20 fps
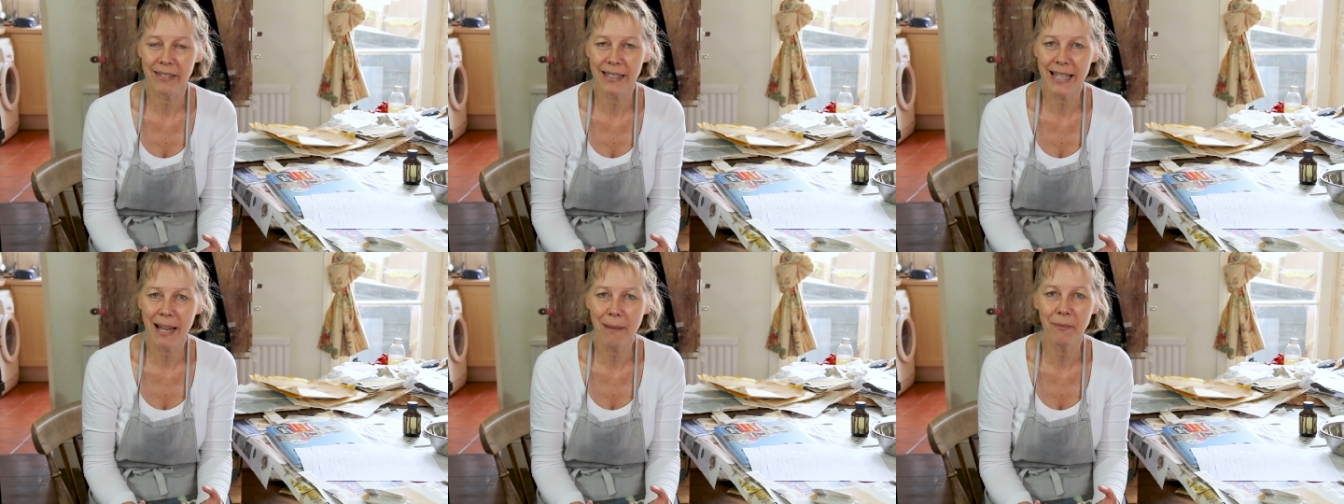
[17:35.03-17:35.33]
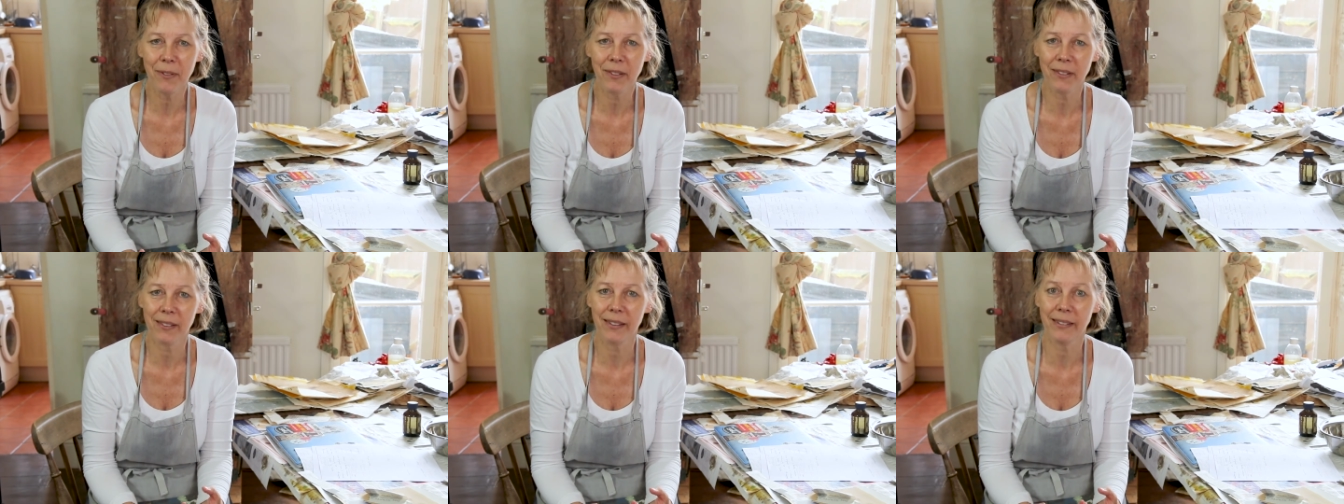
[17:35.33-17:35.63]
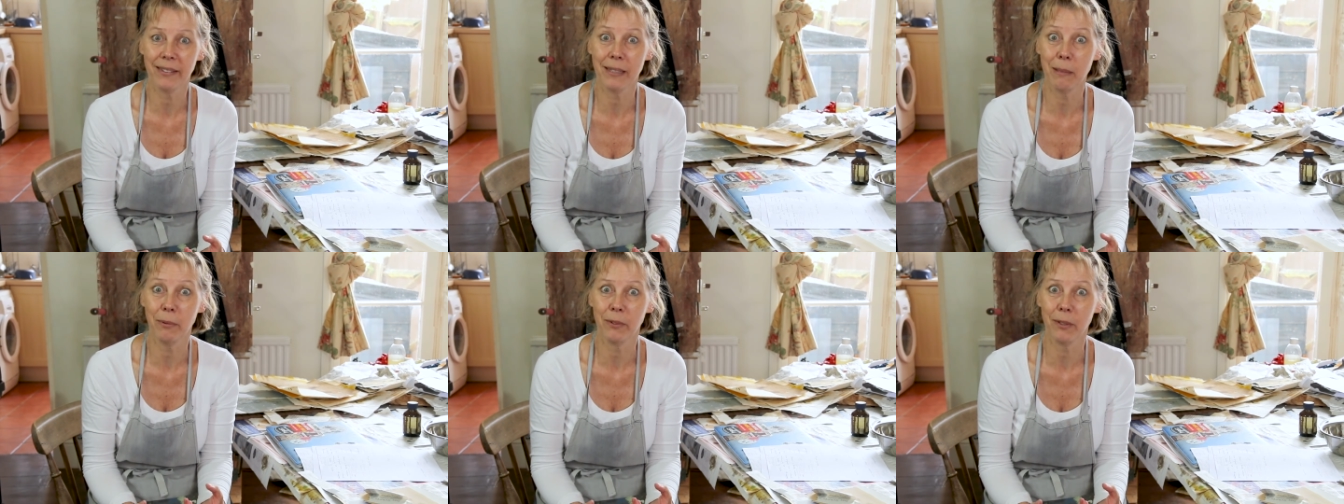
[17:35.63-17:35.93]
The
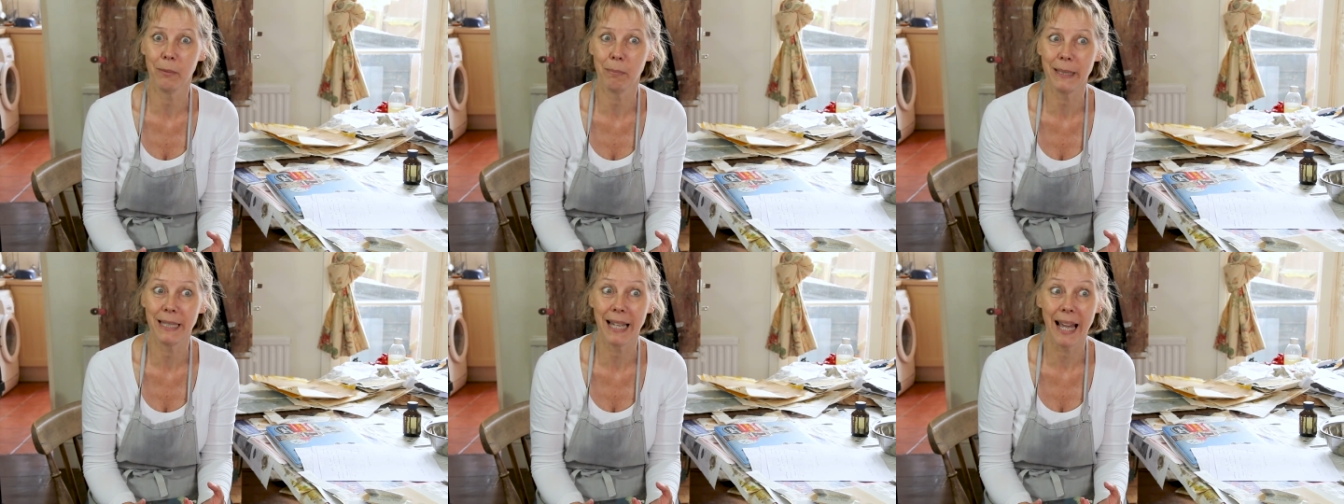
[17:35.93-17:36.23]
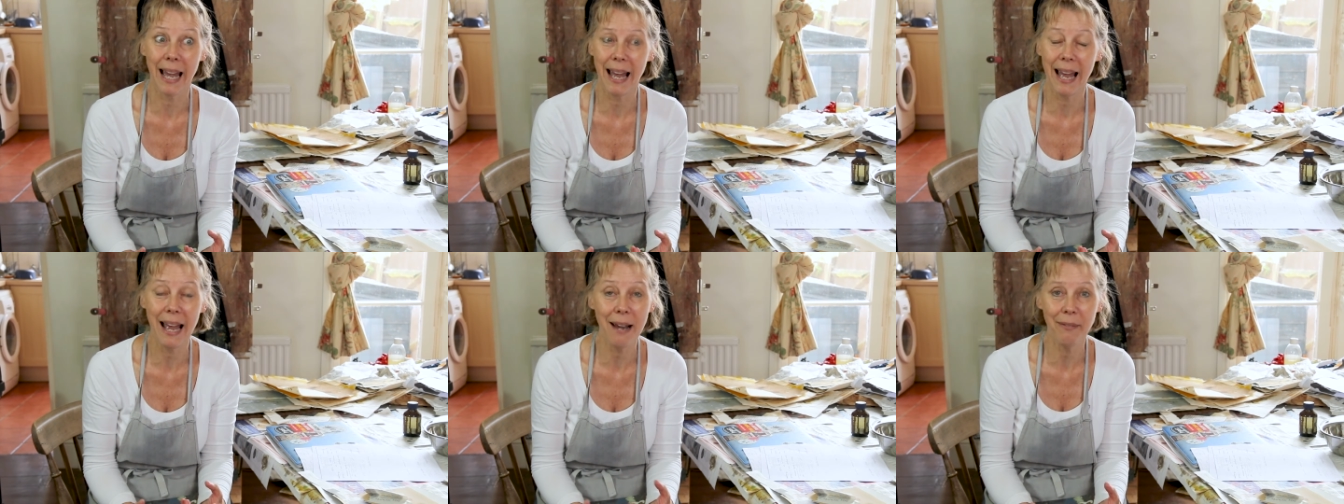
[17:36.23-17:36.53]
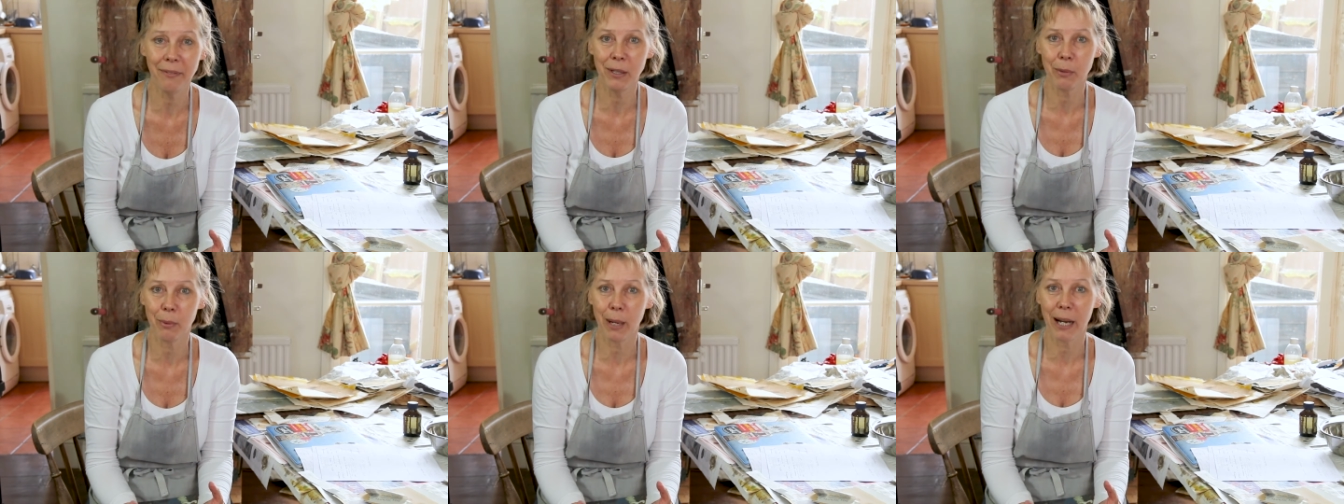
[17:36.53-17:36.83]
emphasis seems to be
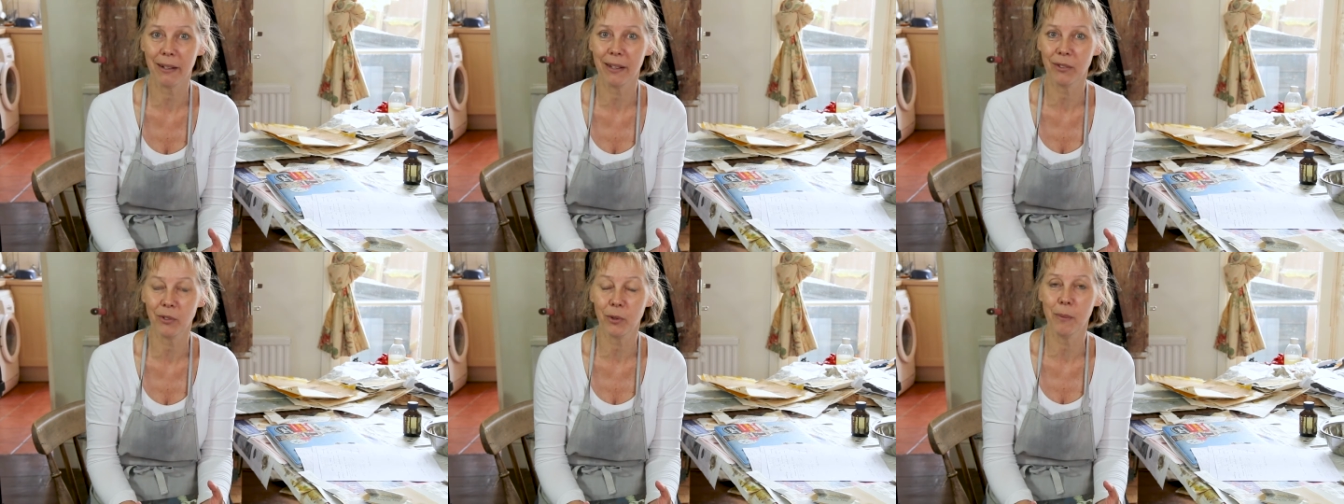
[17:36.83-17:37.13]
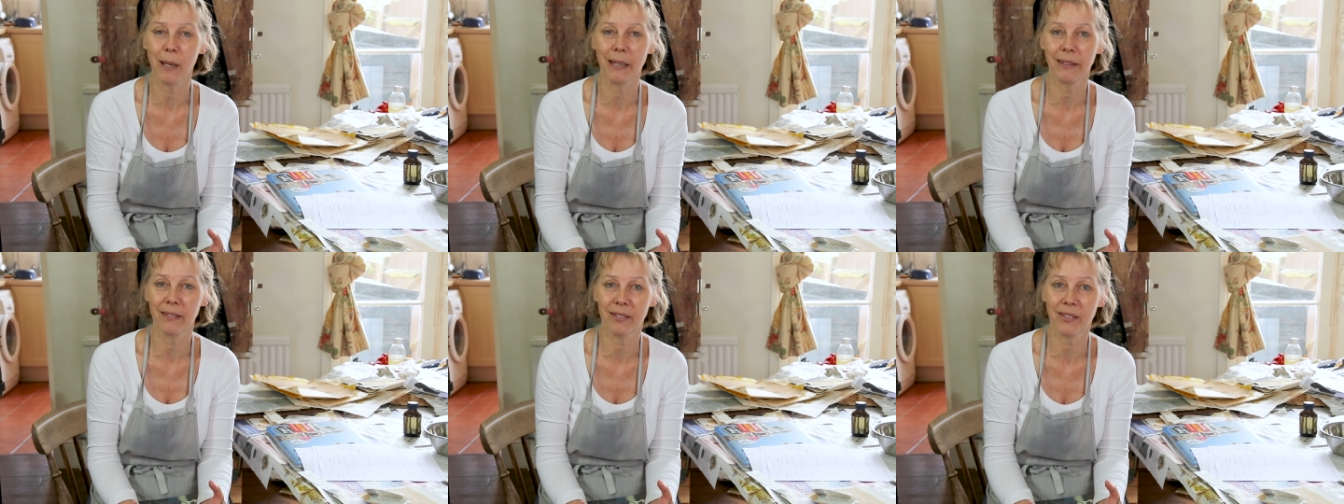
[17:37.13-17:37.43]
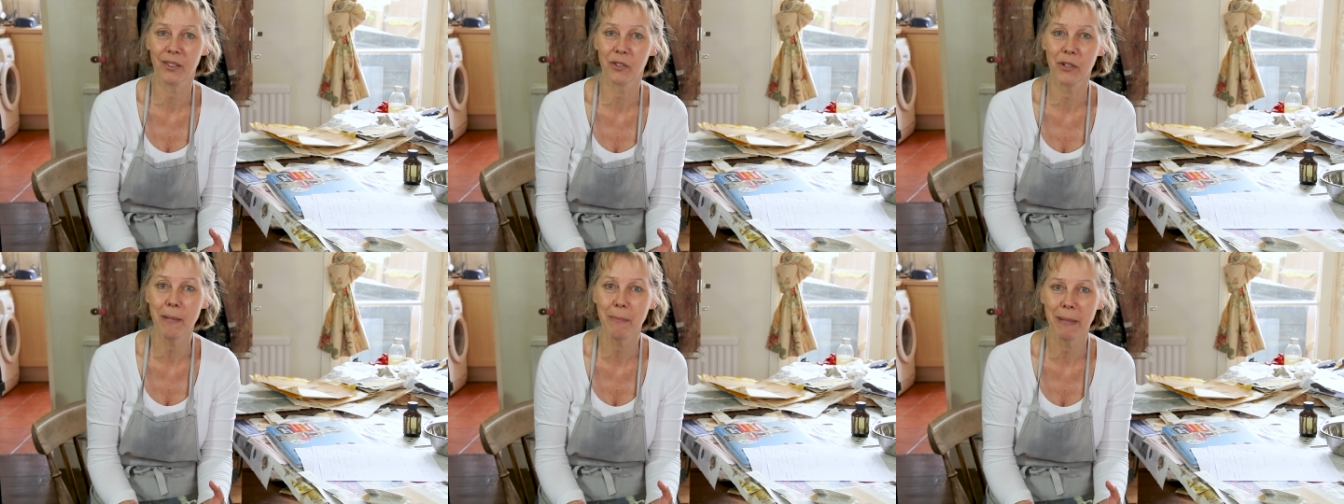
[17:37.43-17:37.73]
everywhere. It's almost
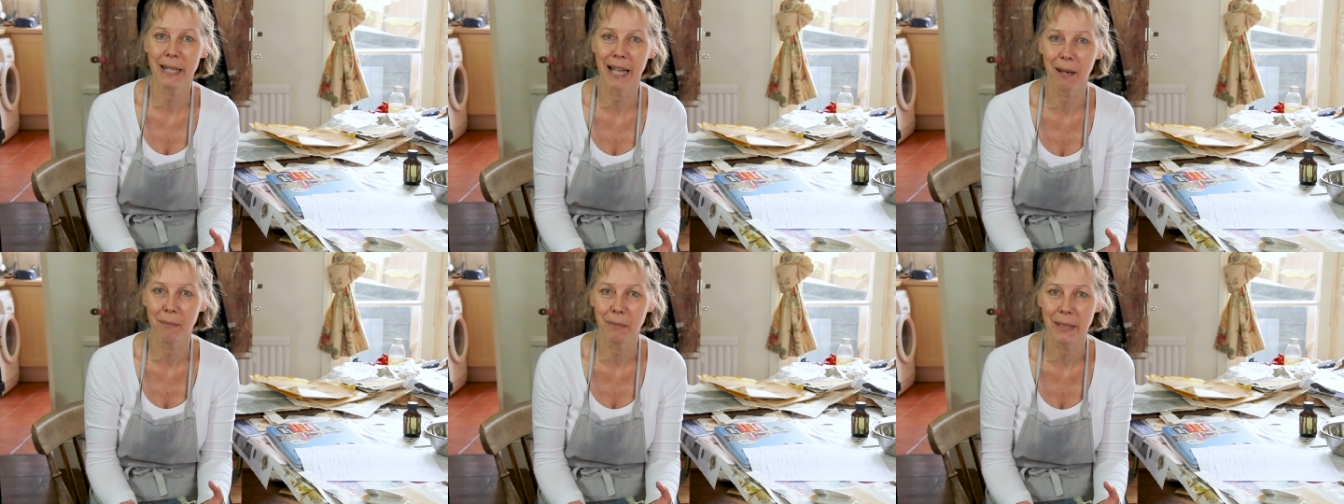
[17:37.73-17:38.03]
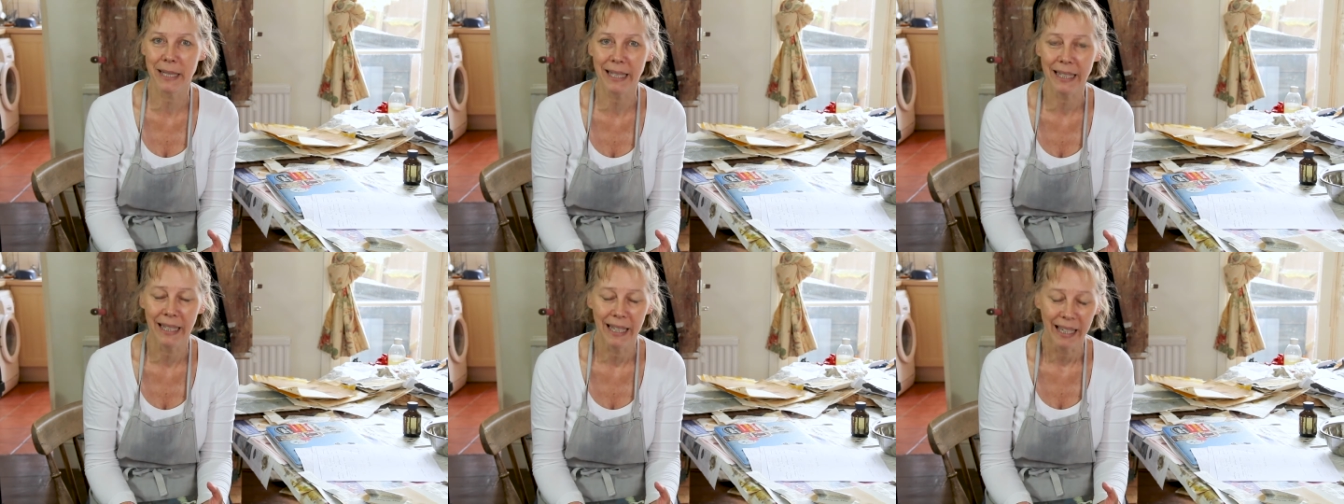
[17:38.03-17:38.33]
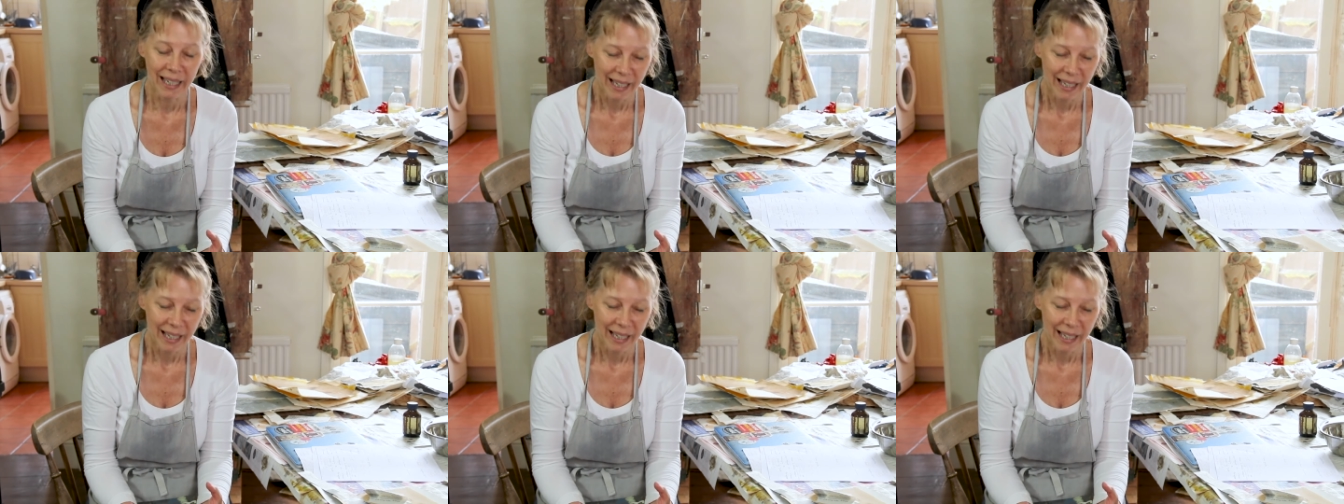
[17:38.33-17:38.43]
screaming at you